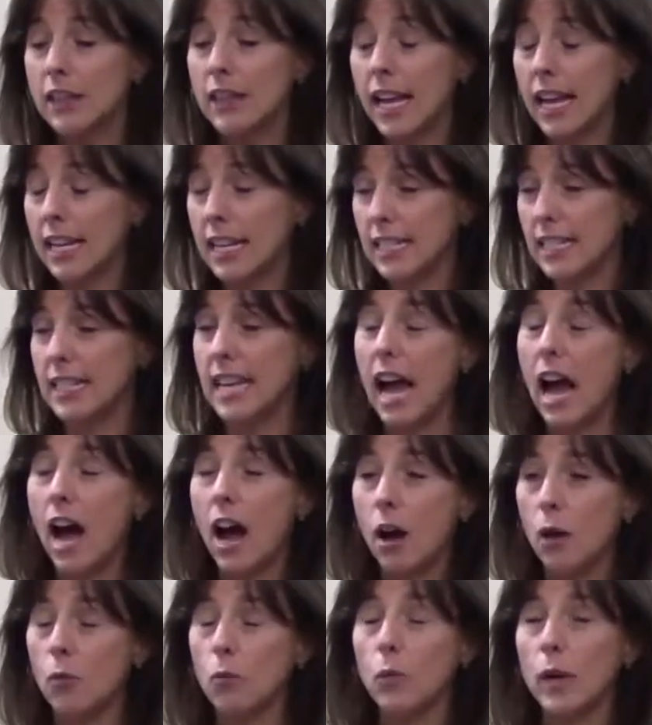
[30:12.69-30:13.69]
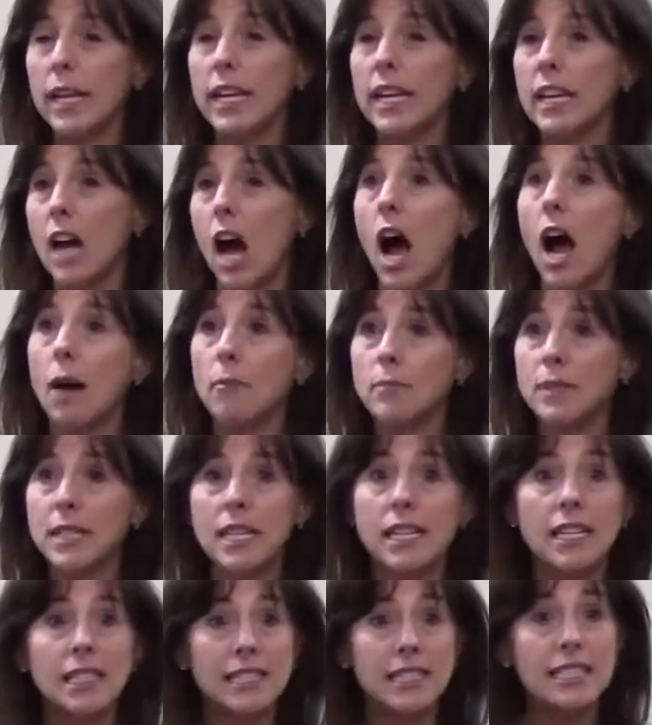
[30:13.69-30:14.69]
We can opt
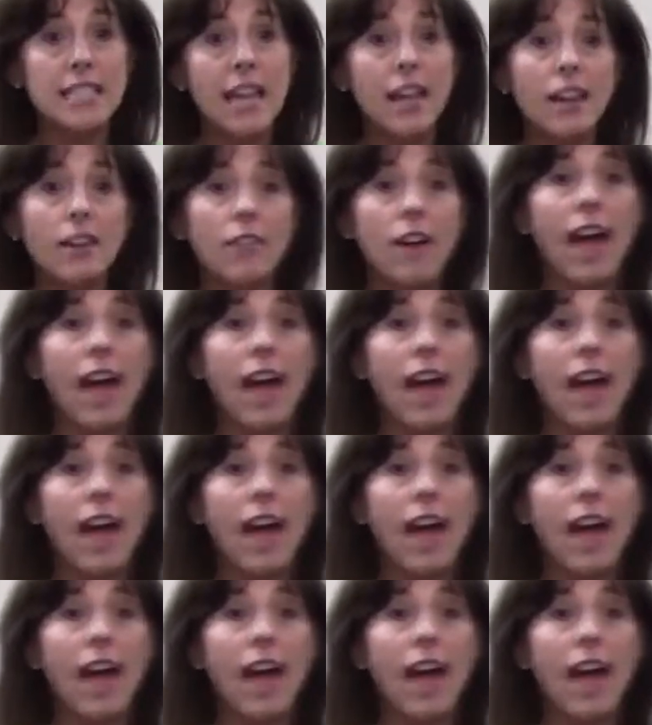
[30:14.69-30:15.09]
in. Instead of